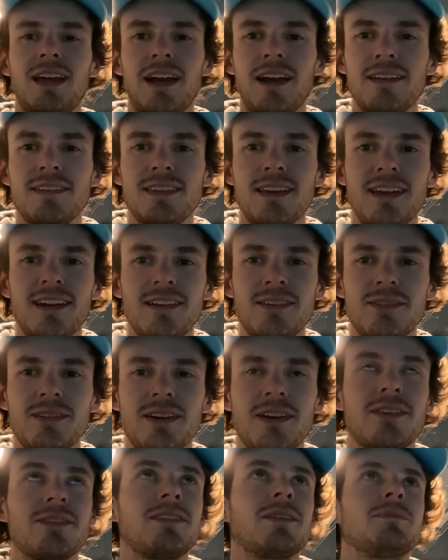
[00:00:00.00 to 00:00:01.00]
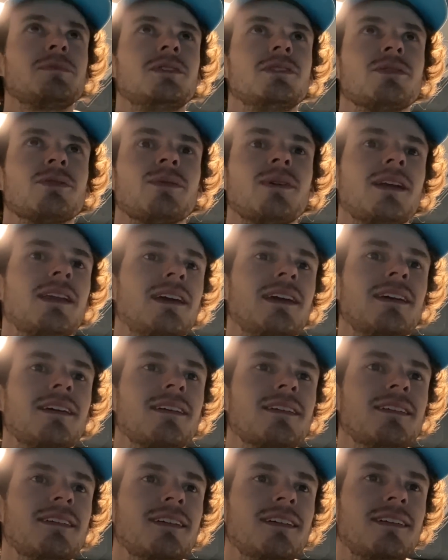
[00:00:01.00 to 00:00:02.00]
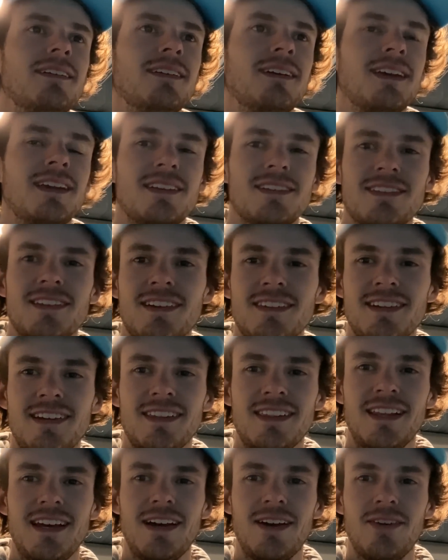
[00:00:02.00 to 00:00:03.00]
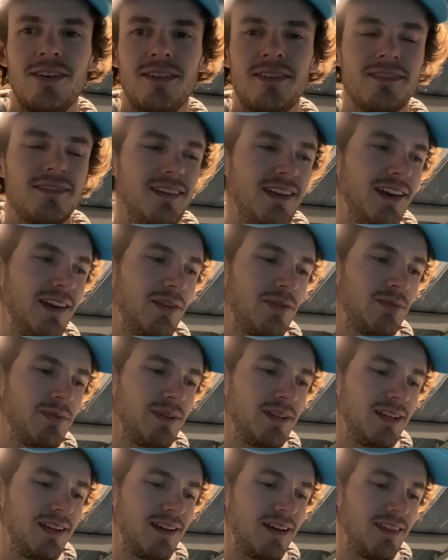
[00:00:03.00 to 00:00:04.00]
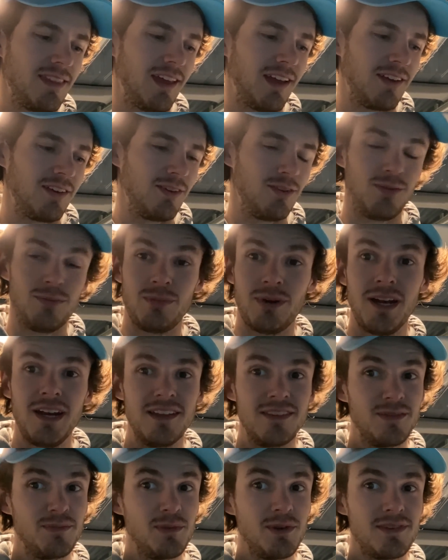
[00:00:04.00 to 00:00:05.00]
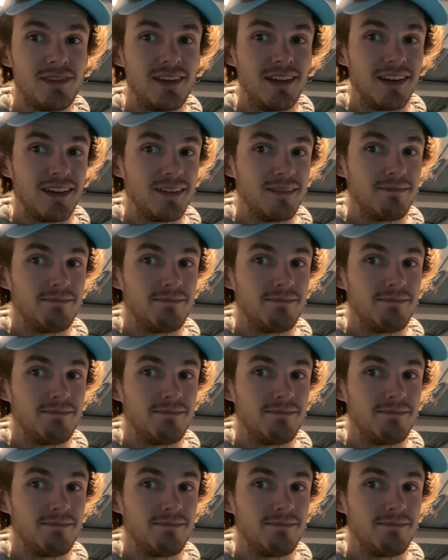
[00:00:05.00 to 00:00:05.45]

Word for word: Like I said, it only goes up to 20 and it's not that loud and it's really not that good, but it's music.